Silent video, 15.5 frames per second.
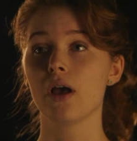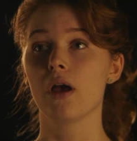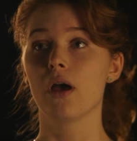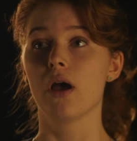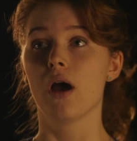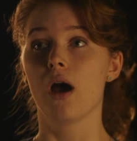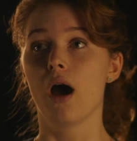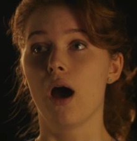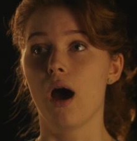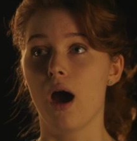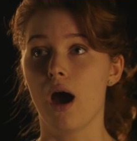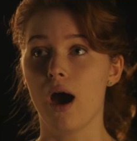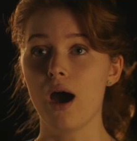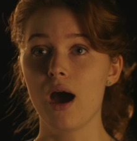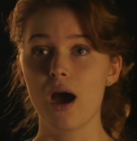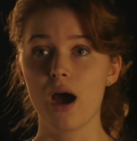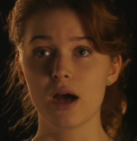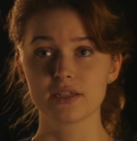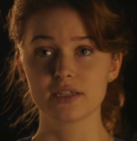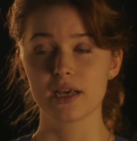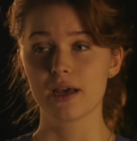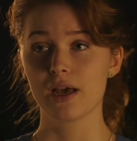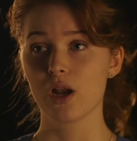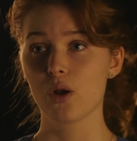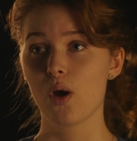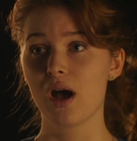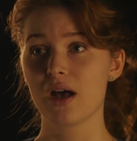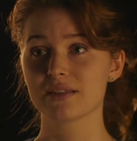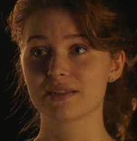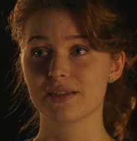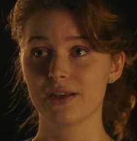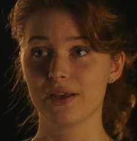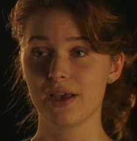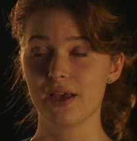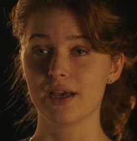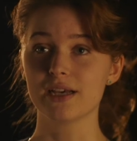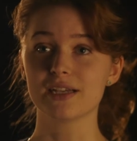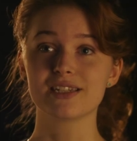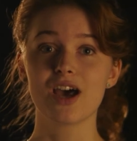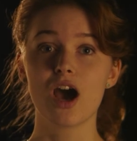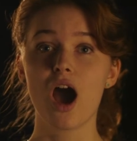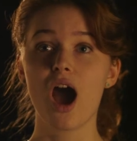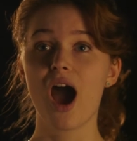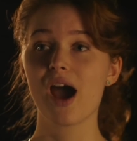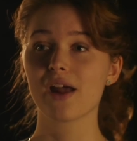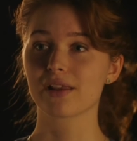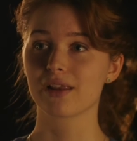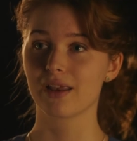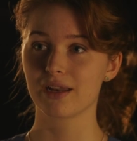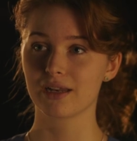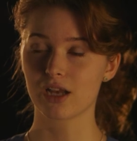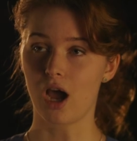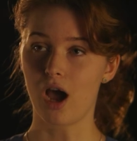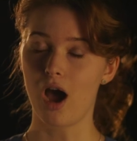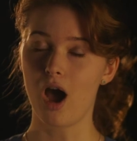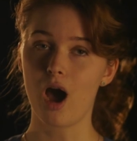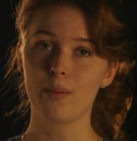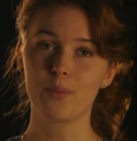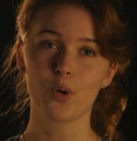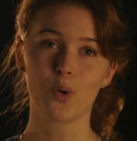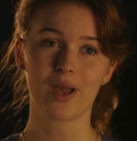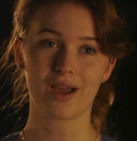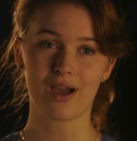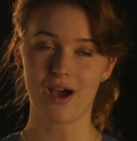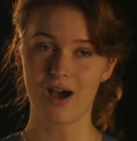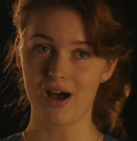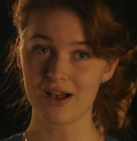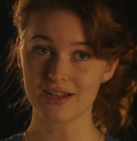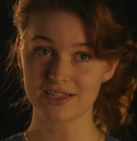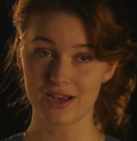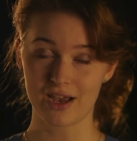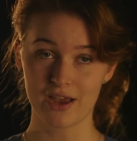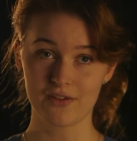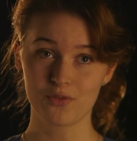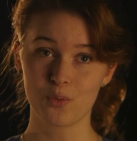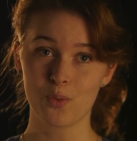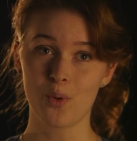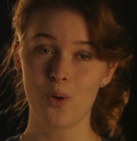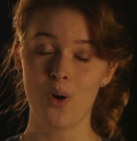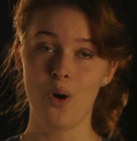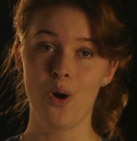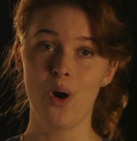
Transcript: Singing gives you a sense of freedom. You don't have to worry about setting up an